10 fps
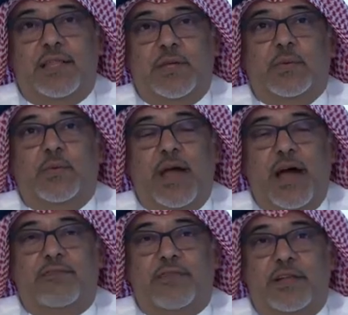the one we
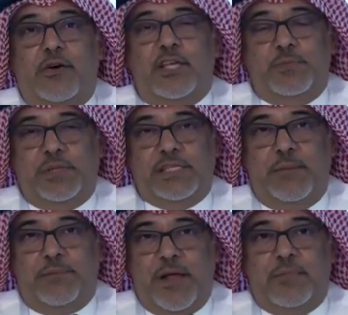have in hospitals
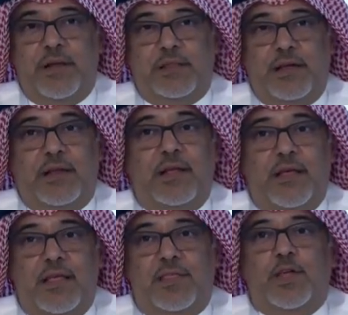and primary care.
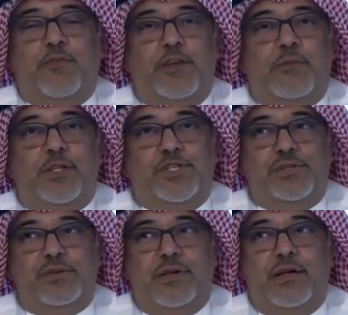Thank you very
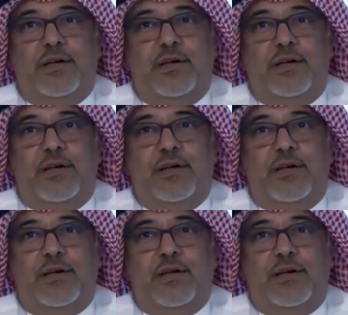much